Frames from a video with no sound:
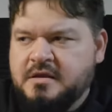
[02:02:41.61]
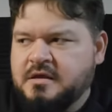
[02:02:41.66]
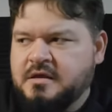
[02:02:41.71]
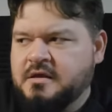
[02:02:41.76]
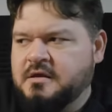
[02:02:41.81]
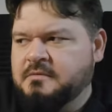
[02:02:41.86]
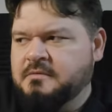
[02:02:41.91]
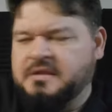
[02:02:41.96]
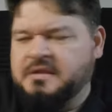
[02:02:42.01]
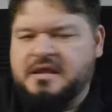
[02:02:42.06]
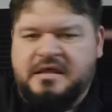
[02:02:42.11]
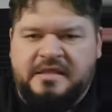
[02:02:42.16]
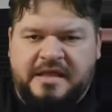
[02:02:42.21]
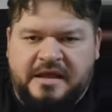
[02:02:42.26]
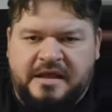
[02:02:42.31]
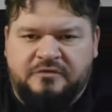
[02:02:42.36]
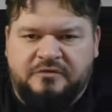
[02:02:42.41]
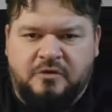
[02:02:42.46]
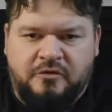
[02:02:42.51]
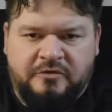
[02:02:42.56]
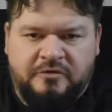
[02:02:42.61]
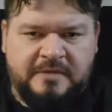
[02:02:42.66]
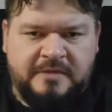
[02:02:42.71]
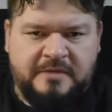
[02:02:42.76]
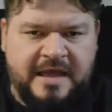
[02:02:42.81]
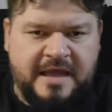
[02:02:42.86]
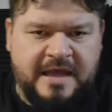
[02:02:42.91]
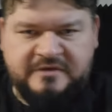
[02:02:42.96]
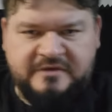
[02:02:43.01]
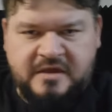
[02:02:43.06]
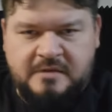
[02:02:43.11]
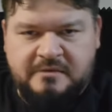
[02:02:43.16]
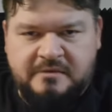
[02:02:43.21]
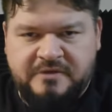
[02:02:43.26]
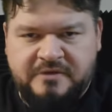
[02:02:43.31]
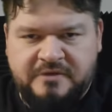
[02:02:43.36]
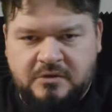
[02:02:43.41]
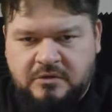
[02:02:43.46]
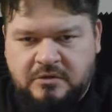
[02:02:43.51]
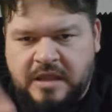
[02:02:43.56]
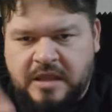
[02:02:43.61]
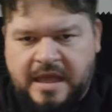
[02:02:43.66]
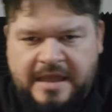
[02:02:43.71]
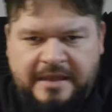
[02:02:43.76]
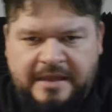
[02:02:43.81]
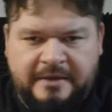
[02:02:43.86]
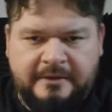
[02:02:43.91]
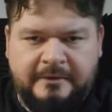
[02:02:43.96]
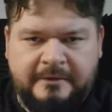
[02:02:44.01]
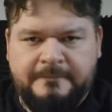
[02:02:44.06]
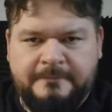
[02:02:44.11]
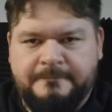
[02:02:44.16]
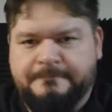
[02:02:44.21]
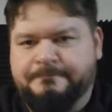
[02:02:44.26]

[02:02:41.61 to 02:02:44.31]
Like I told him last time, if you don't like